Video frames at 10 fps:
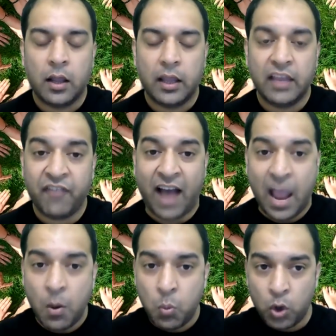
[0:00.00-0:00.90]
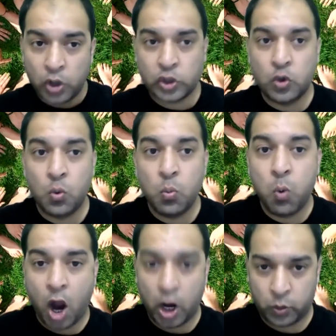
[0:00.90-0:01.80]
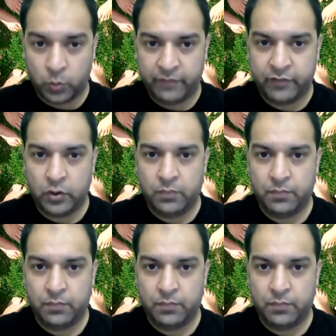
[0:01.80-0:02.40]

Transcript: if I was to work with you,